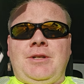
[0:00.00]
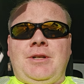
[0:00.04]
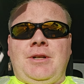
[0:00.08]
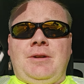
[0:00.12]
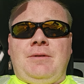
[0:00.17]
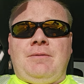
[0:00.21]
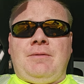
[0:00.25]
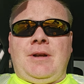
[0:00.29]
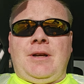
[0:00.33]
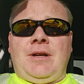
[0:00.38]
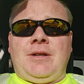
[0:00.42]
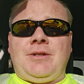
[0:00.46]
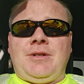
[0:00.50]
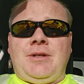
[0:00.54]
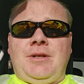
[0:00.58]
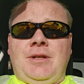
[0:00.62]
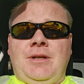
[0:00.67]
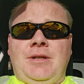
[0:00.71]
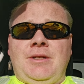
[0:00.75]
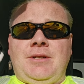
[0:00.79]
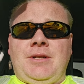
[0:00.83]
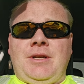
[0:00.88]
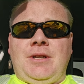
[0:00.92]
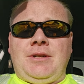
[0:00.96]
and
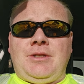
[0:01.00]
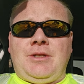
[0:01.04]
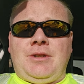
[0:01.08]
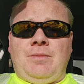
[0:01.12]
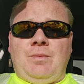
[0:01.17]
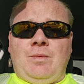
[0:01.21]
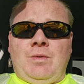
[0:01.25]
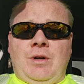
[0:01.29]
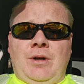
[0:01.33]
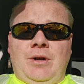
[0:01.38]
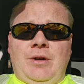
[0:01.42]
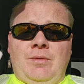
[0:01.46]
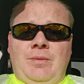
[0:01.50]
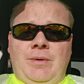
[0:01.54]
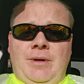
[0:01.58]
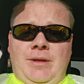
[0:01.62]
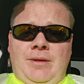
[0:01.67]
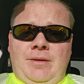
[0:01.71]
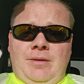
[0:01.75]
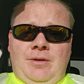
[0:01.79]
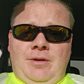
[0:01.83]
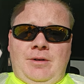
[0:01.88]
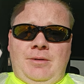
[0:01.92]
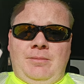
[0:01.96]
rationalization work
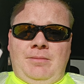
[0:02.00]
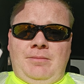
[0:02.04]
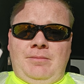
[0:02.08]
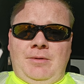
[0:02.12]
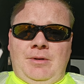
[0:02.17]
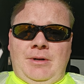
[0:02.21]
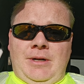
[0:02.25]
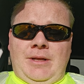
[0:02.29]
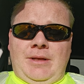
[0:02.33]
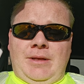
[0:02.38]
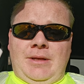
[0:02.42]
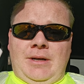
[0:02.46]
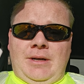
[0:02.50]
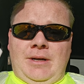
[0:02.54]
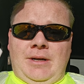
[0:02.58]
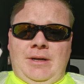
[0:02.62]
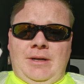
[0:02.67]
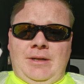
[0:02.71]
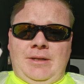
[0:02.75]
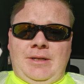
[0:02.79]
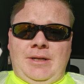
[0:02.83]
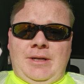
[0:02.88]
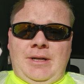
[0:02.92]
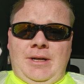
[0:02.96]
with
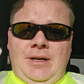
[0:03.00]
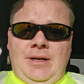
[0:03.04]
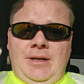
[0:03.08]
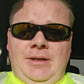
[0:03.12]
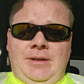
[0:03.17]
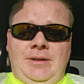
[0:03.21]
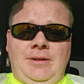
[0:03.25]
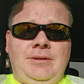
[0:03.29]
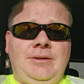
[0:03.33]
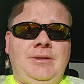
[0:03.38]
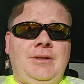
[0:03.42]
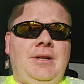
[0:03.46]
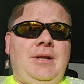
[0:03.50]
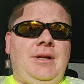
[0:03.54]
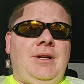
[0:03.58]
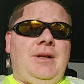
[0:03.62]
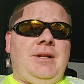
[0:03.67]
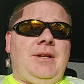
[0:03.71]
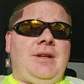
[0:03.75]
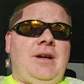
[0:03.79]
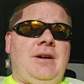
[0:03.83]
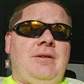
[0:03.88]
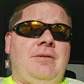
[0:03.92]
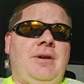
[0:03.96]
denial.
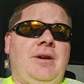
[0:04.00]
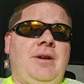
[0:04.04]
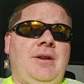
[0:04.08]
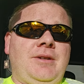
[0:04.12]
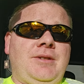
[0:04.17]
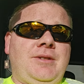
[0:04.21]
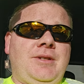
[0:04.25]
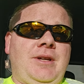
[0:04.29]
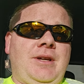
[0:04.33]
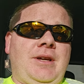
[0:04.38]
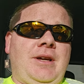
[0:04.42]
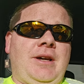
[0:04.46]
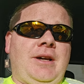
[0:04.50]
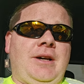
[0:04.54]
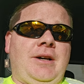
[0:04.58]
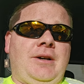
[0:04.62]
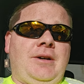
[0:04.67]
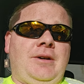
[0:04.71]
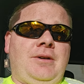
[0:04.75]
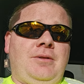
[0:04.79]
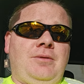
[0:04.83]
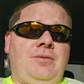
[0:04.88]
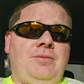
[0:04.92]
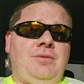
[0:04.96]
Now we're going to see
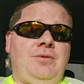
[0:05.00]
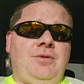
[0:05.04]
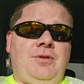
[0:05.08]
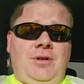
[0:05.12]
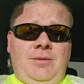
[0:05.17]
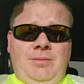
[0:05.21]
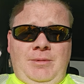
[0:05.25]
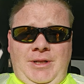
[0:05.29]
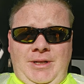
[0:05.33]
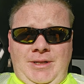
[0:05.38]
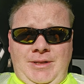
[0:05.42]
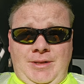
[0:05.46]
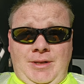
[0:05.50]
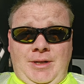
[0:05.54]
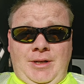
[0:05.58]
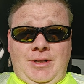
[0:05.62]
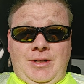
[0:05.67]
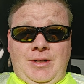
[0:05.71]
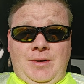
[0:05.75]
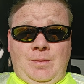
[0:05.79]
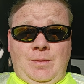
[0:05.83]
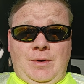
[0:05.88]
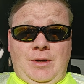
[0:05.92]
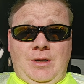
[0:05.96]
how
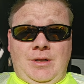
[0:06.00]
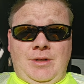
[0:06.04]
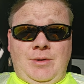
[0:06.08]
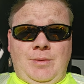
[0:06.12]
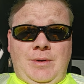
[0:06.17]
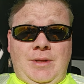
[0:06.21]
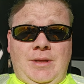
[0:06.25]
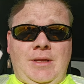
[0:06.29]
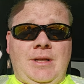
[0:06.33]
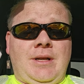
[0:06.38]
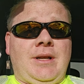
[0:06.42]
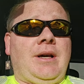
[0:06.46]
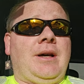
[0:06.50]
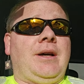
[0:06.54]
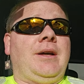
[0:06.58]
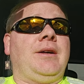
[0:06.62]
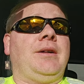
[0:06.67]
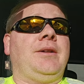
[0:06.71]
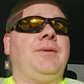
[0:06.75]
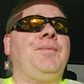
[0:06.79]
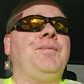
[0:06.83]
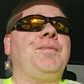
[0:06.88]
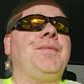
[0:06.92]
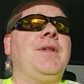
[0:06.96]
normalization works with
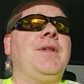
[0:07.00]
denial.